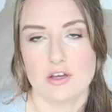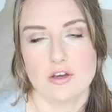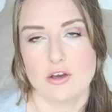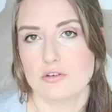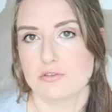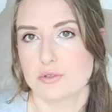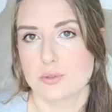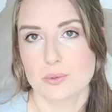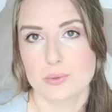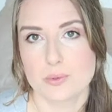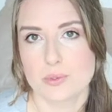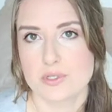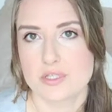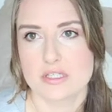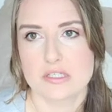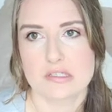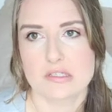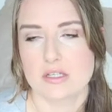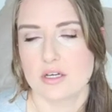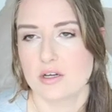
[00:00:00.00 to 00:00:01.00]
of
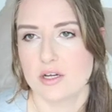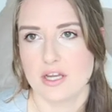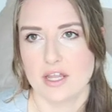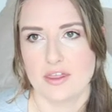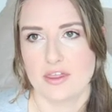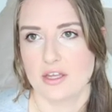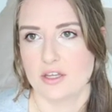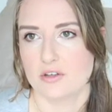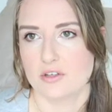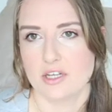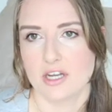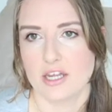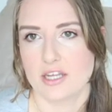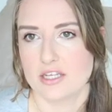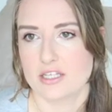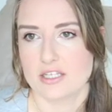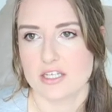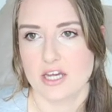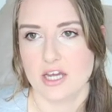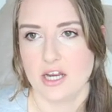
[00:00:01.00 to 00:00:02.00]
course I think on
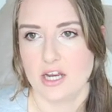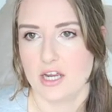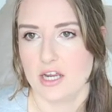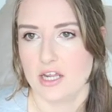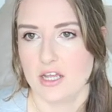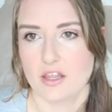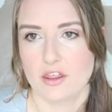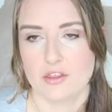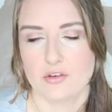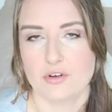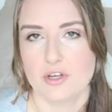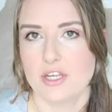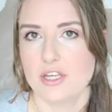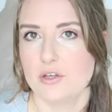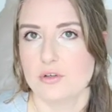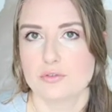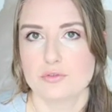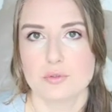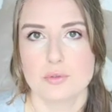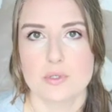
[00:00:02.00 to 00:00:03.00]
like day
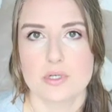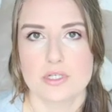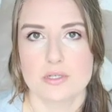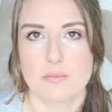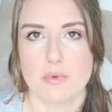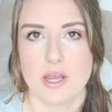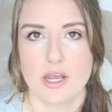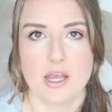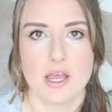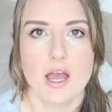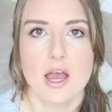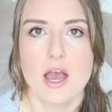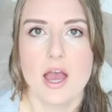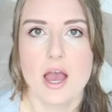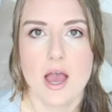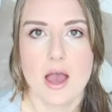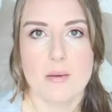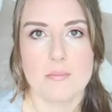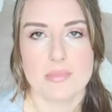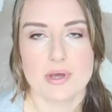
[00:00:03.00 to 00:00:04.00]
3 or 4 or something,
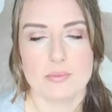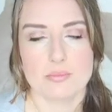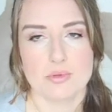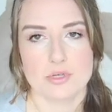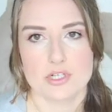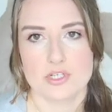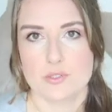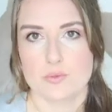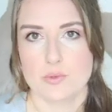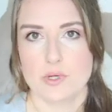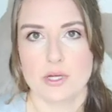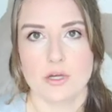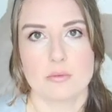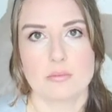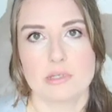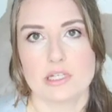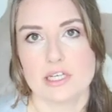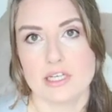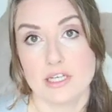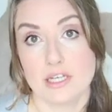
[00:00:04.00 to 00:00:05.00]
my breasts were
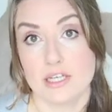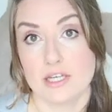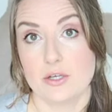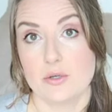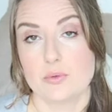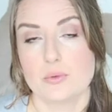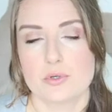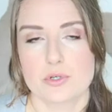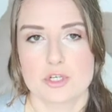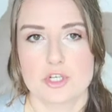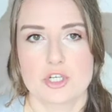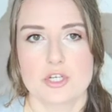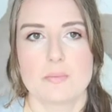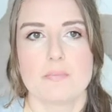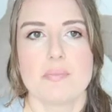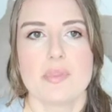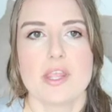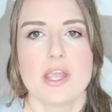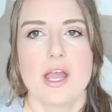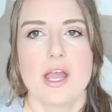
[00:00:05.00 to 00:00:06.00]
completely engorged.